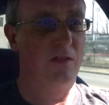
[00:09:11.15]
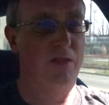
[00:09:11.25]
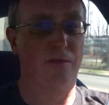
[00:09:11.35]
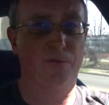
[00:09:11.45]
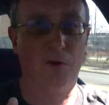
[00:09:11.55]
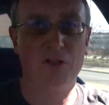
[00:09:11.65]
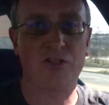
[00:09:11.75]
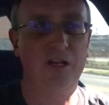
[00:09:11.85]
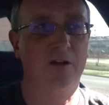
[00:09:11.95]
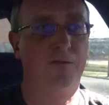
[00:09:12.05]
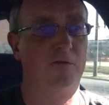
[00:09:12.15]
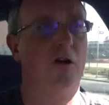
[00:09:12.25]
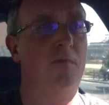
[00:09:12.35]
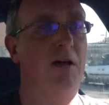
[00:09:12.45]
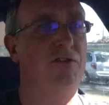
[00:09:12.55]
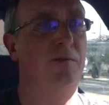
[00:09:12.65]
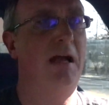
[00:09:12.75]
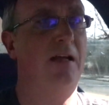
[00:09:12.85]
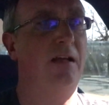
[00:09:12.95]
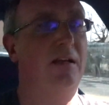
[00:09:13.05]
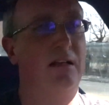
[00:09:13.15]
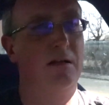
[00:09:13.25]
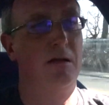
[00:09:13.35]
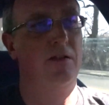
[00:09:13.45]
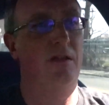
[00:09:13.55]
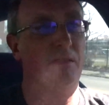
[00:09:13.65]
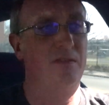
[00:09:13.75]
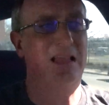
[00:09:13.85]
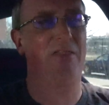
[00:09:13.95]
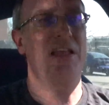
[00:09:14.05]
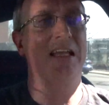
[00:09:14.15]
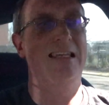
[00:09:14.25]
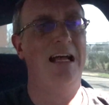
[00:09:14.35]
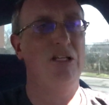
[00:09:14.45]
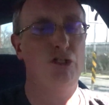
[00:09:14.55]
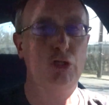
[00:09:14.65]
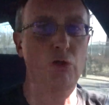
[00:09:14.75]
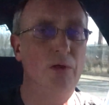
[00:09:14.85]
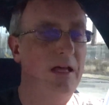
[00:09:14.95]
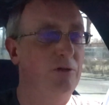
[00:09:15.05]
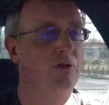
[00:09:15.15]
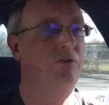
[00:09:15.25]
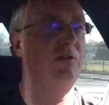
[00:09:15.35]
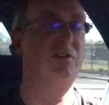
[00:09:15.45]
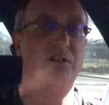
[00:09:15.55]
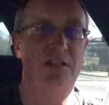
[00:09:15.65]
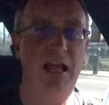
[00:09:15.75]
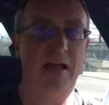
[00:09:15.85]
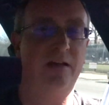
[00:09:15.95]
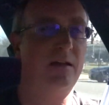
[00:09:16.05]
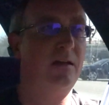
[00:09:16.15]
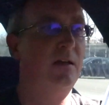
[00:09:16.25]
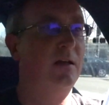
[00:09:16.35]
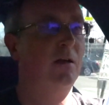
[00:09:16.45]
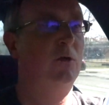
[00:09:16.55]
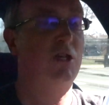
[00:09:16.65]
the first year for the Roadmaster back then. I think in 92 they introduced the sedan, which